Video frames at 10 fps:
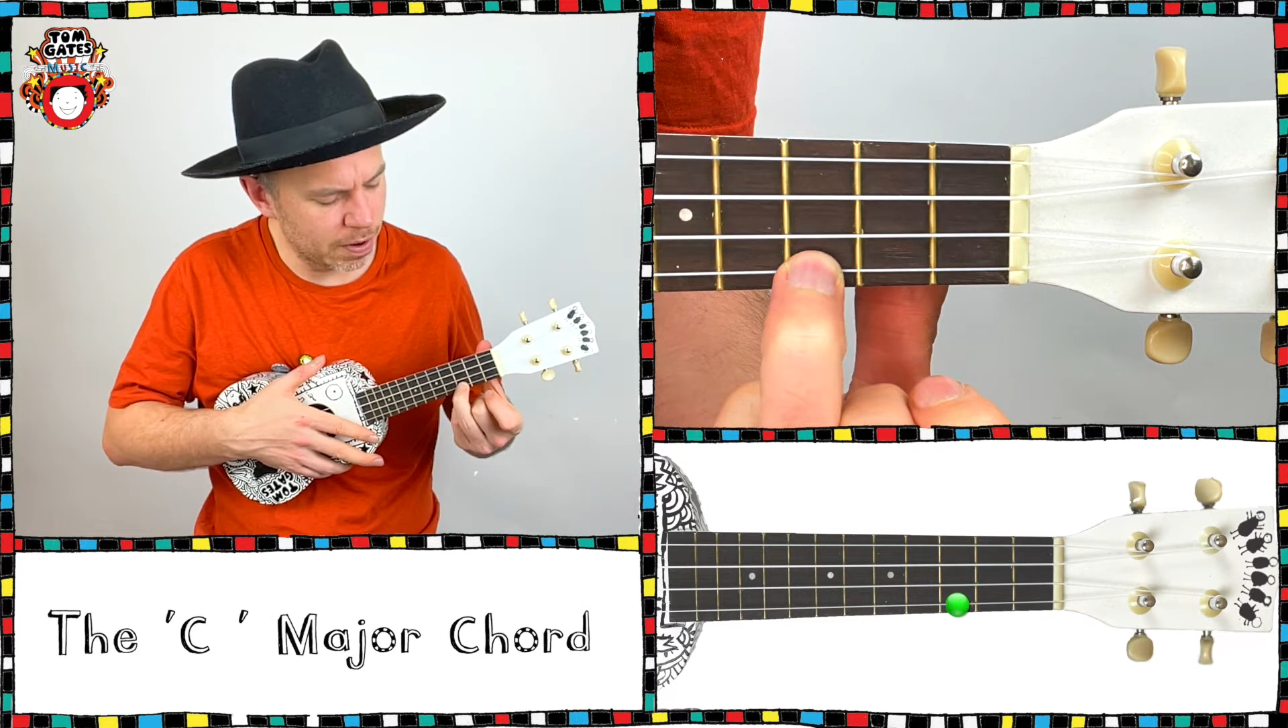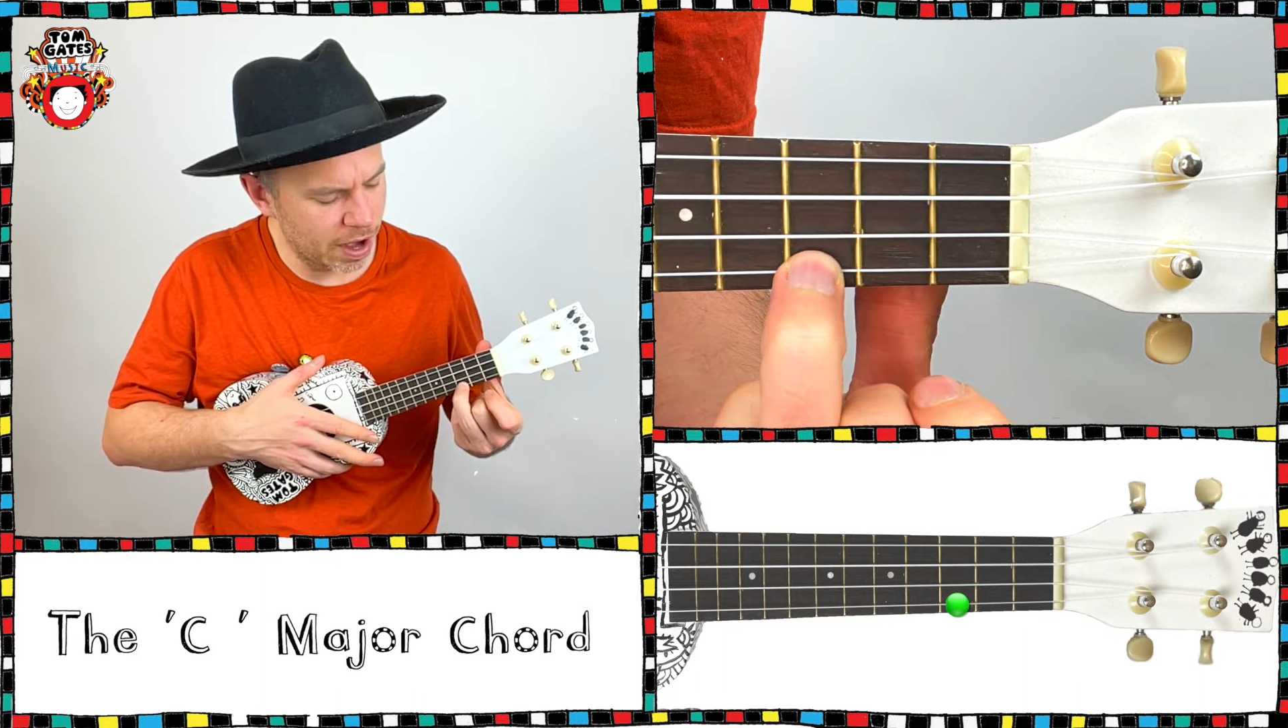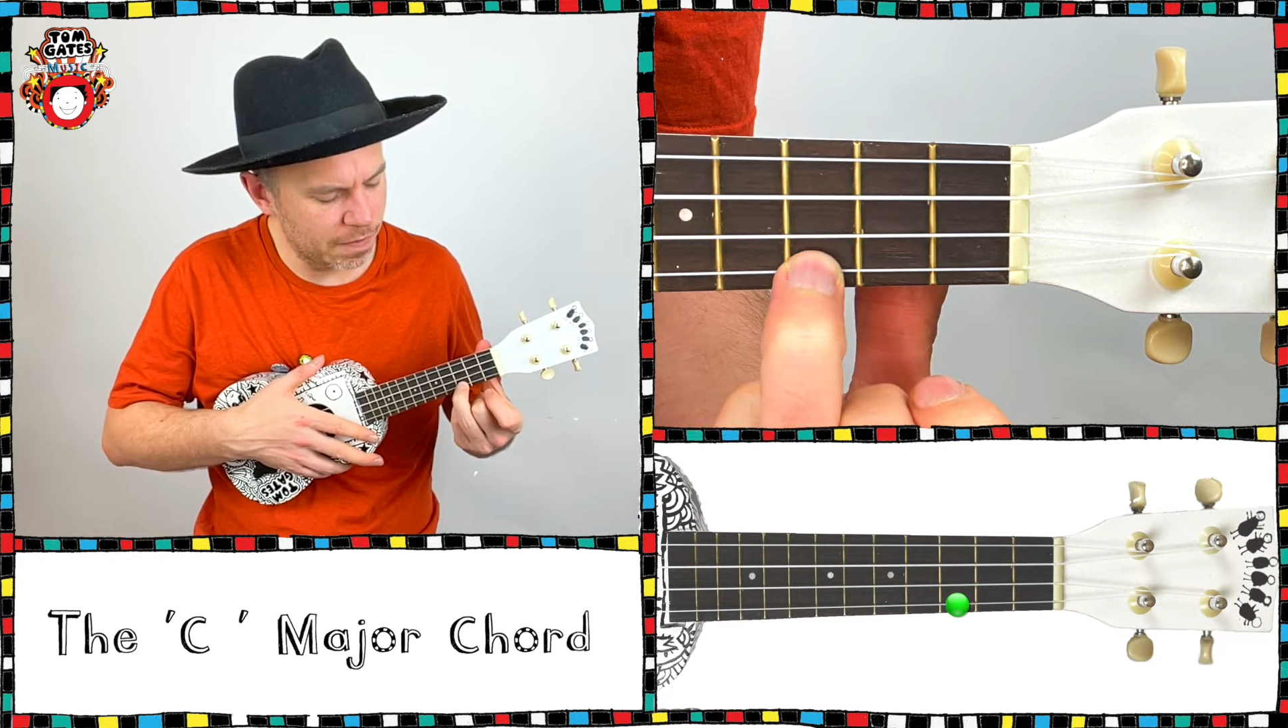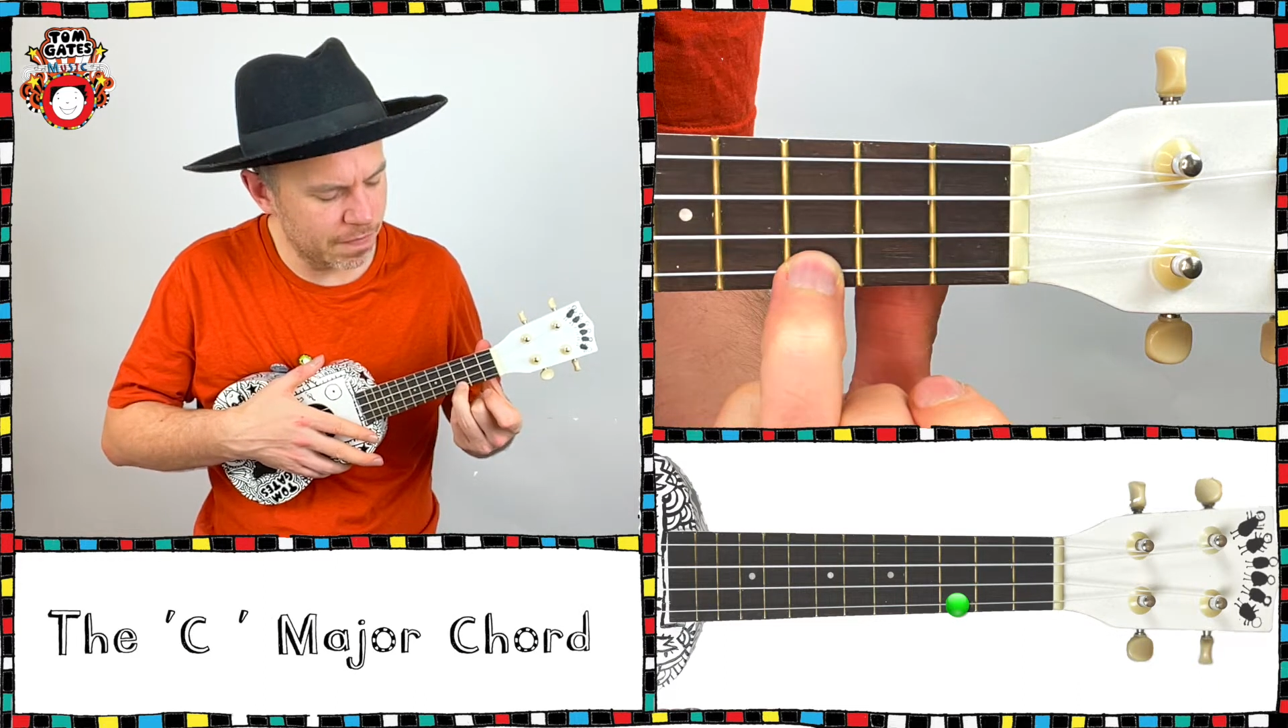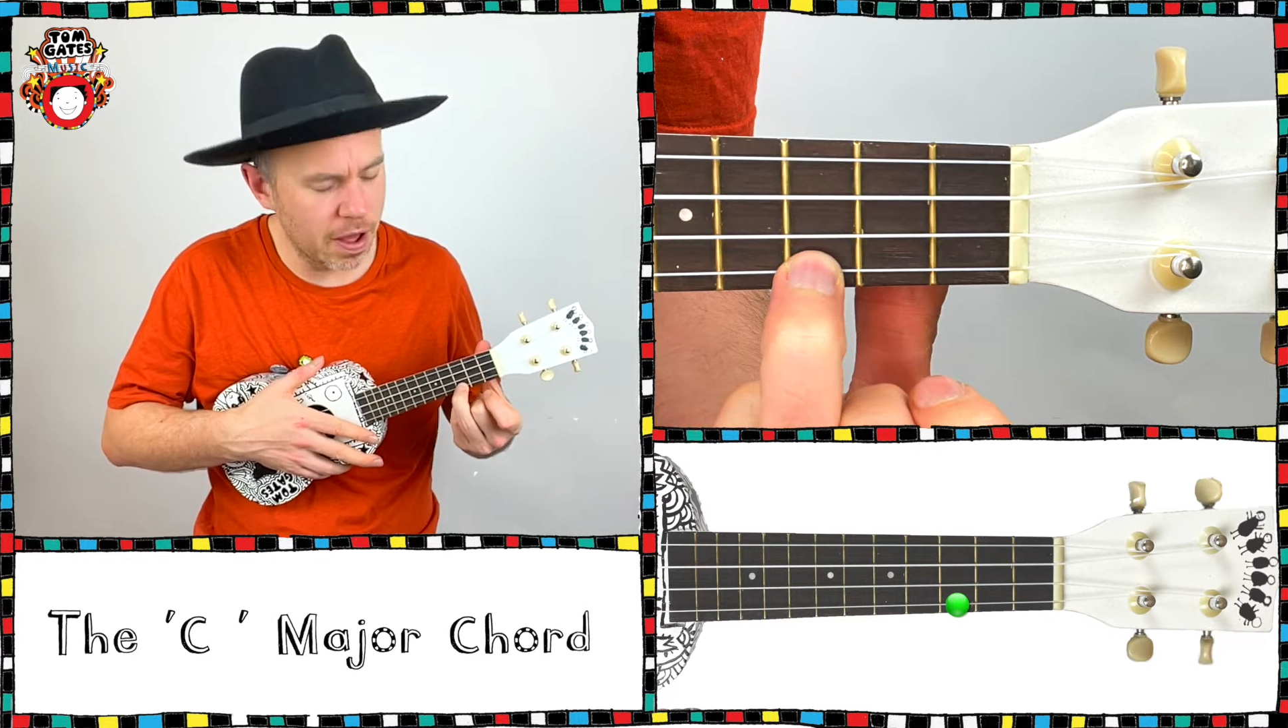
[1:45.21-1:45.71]
our
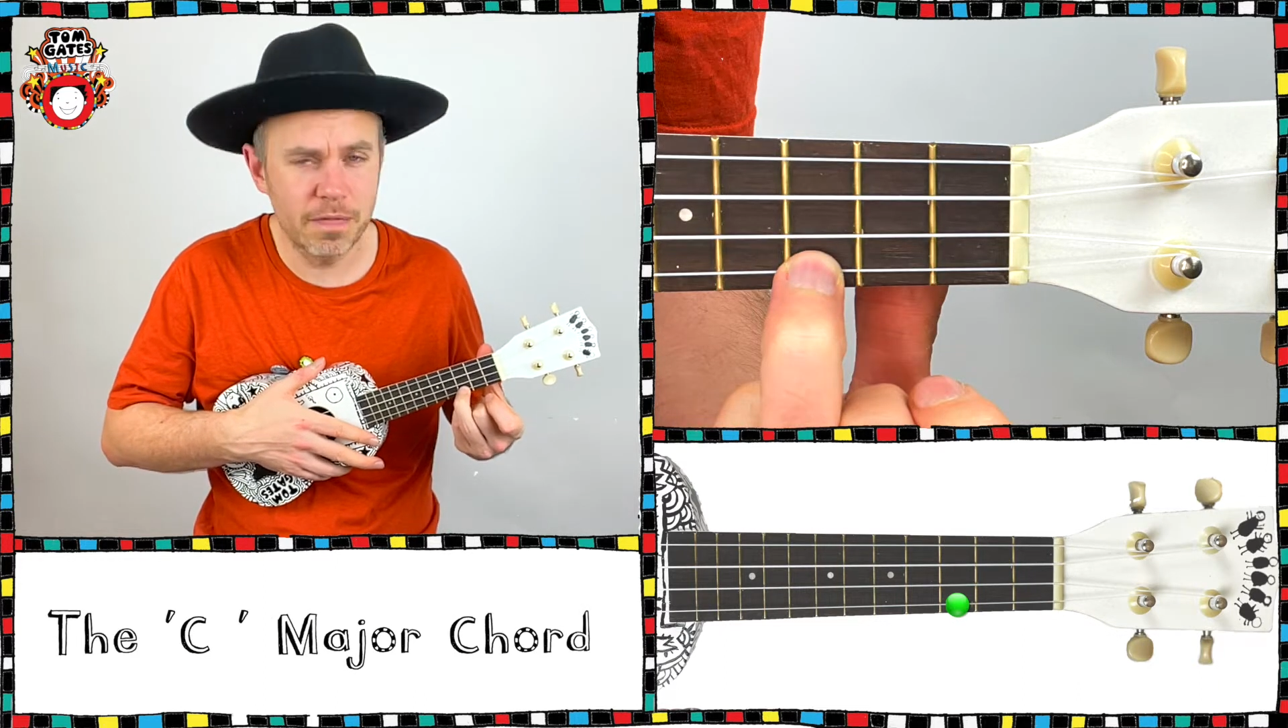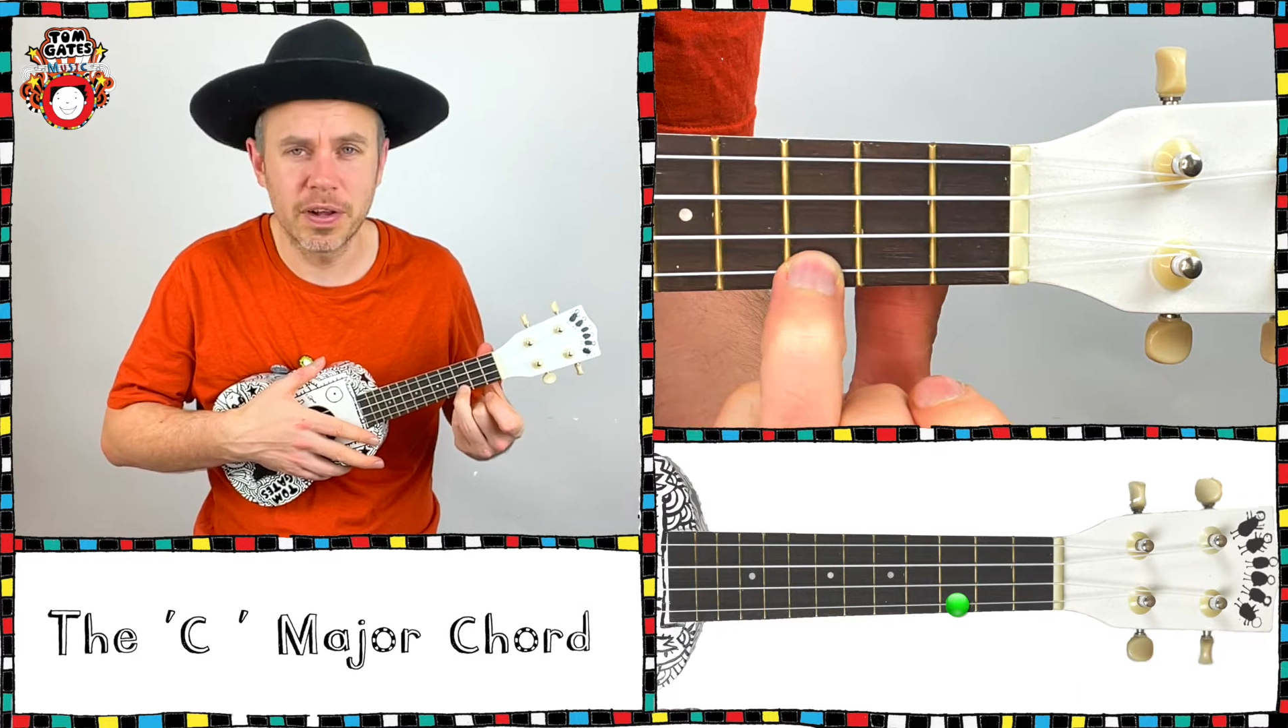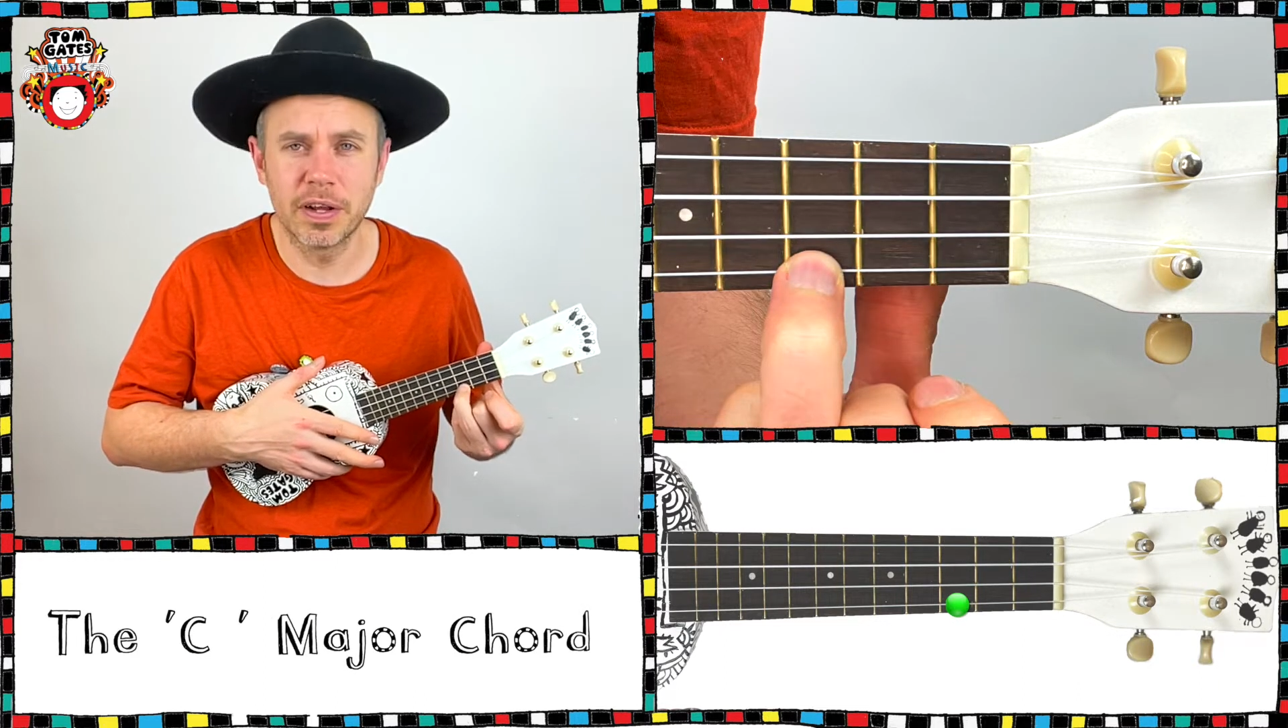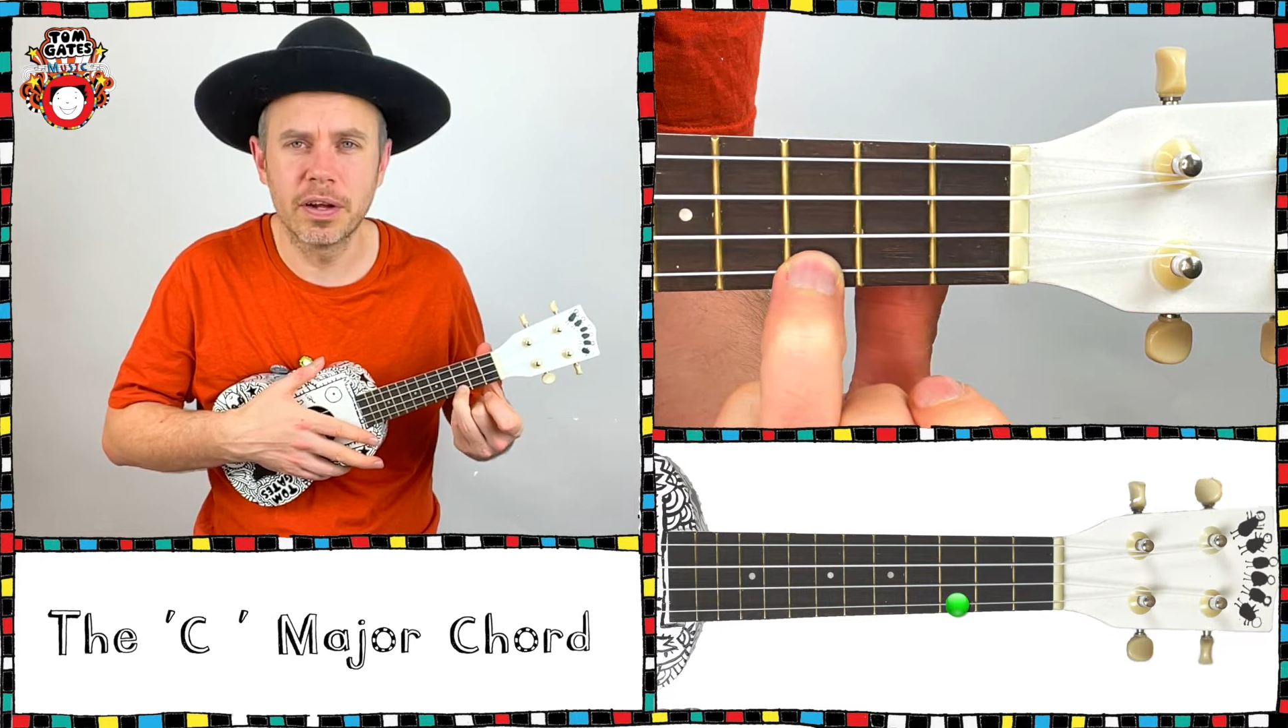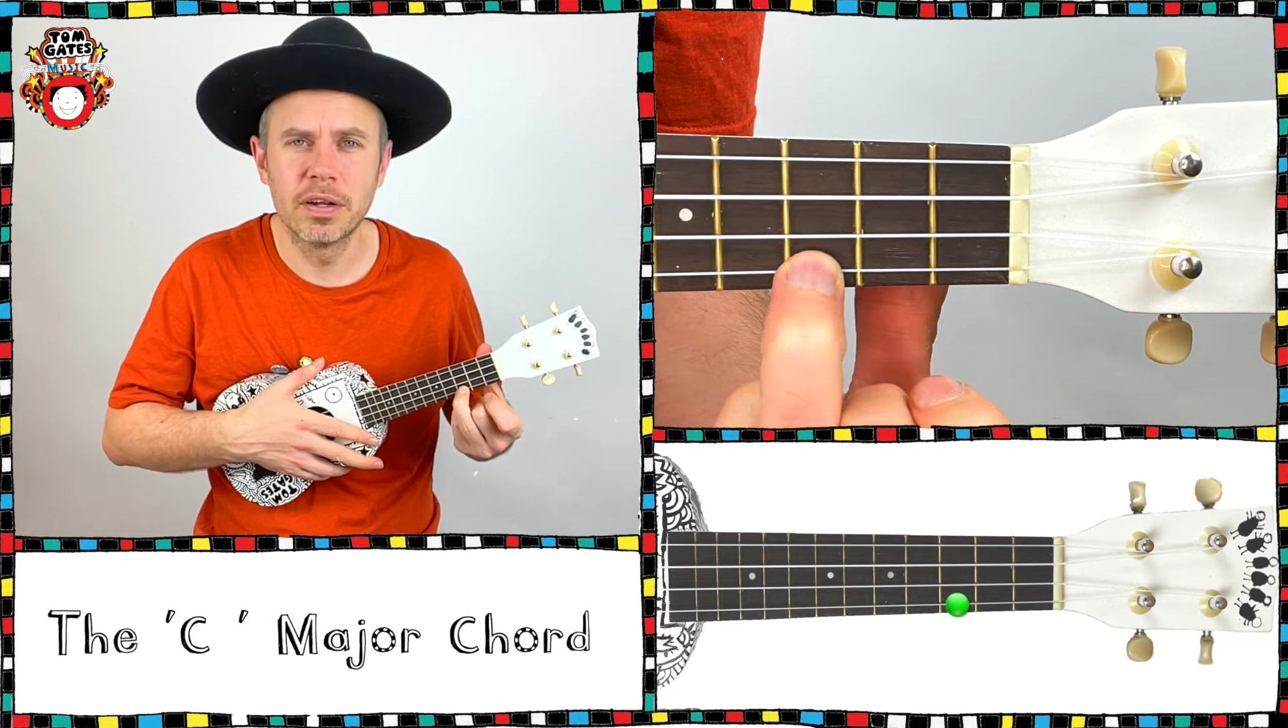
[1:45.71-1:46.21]
third
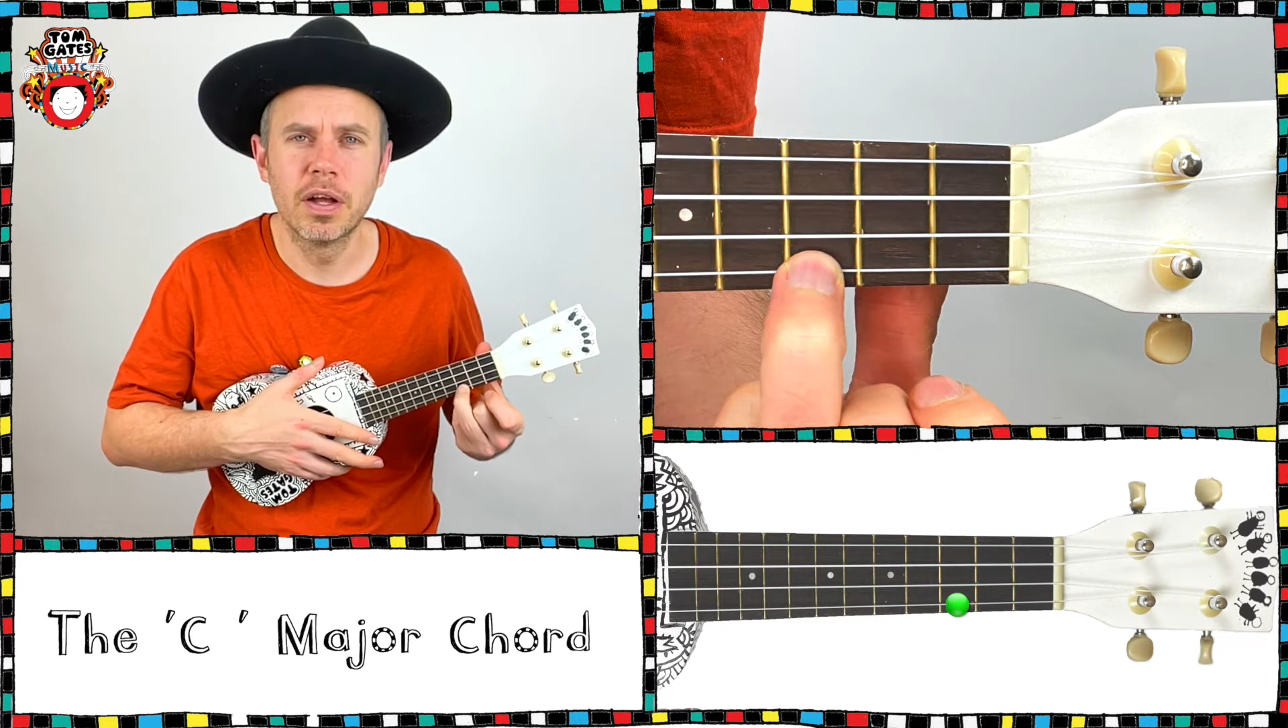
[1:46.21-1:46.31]
finger